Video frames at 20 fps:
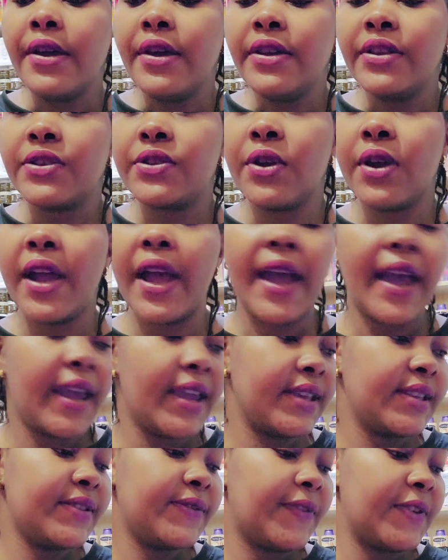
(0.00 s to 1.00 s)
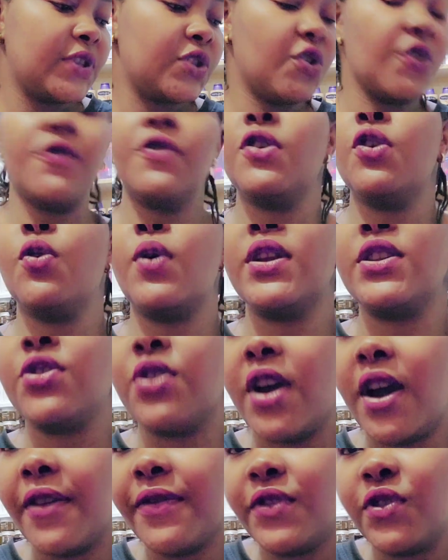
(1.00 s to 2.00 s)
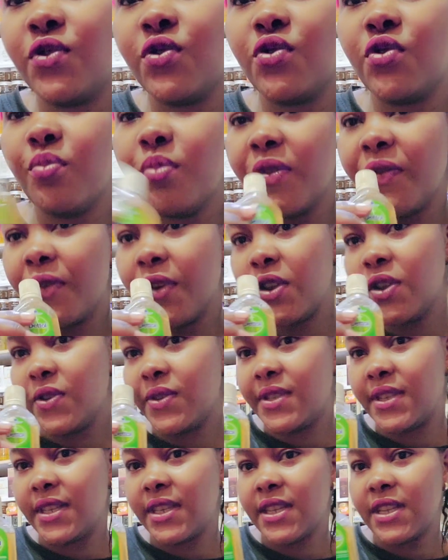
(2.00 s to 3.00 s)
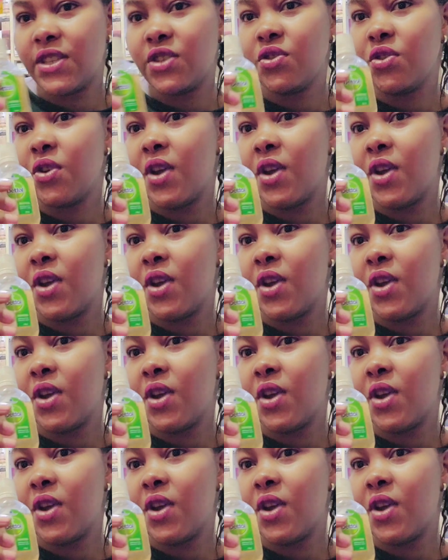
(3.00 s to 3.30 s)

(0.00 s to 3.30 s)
So guys, first of all, what you have to do before using DETTOL,